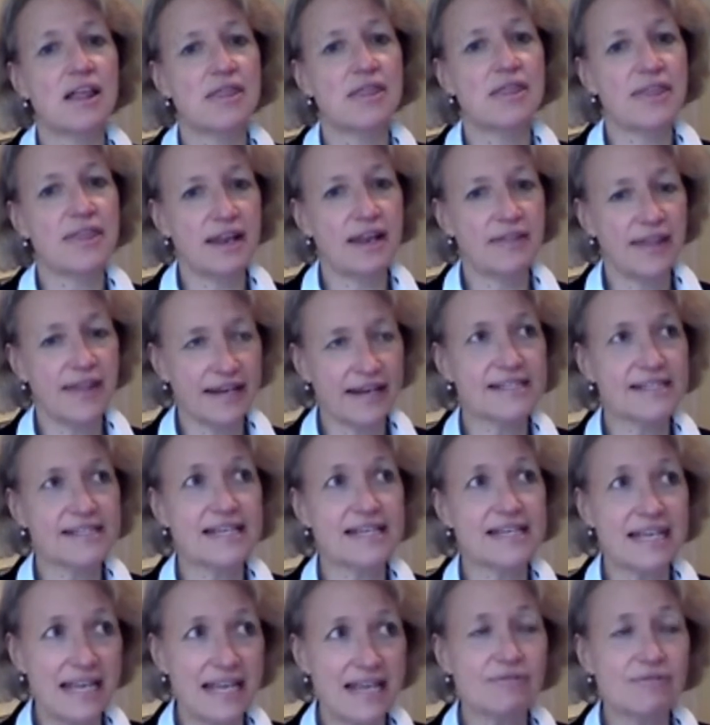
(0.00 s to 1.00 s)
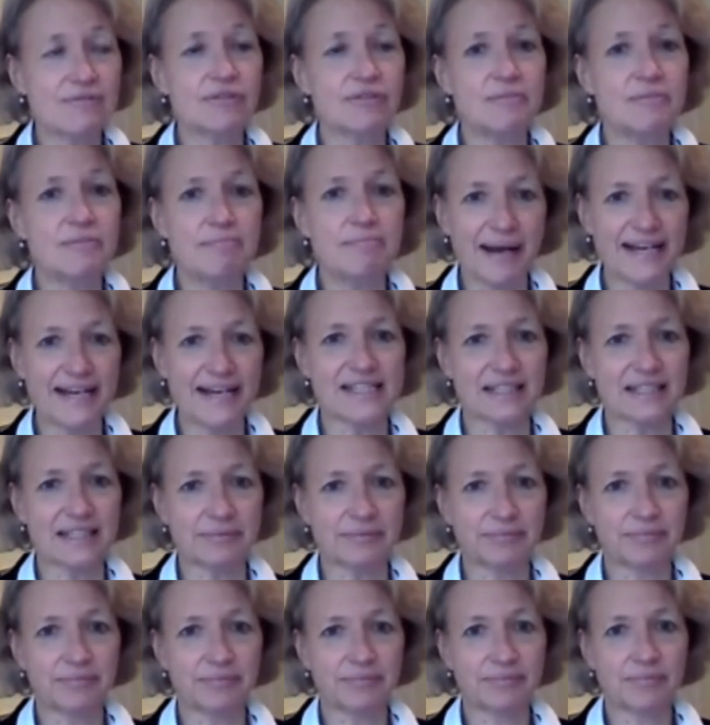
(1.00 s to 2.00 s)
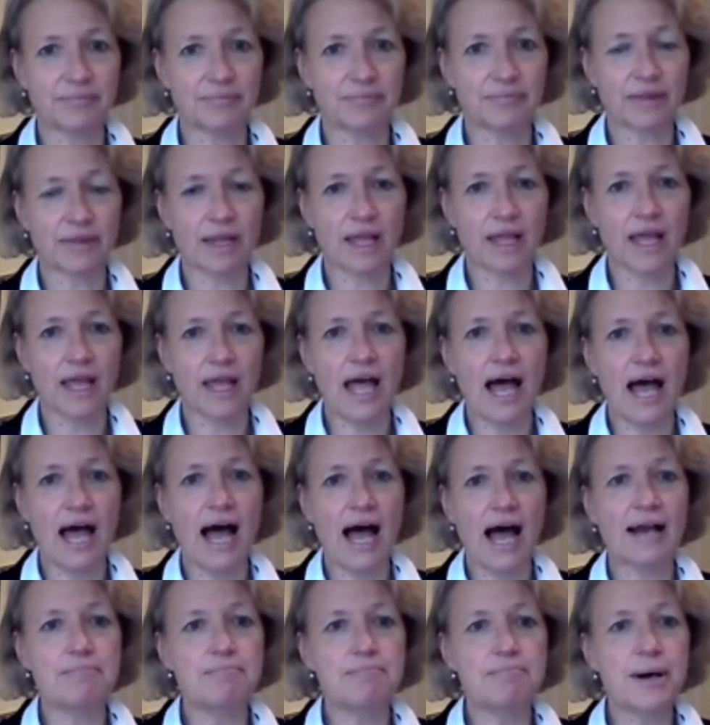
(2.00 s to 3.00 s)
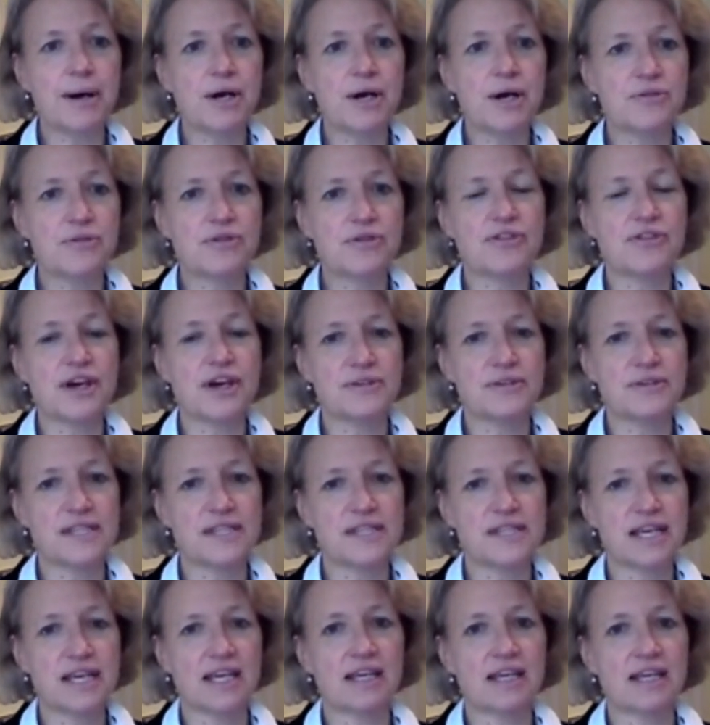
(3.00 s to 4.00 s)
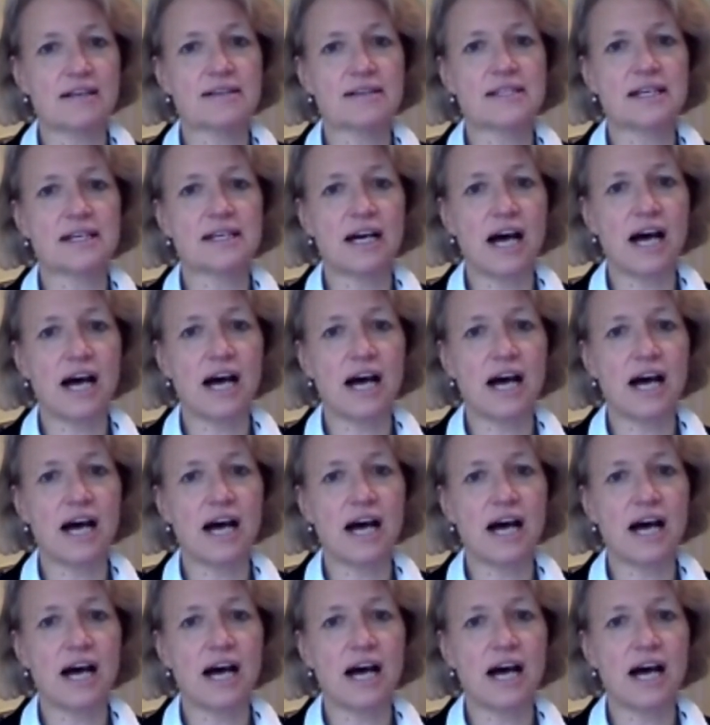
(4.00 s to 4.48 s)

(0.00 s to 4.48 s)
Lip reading: then that's even better. And both of those things,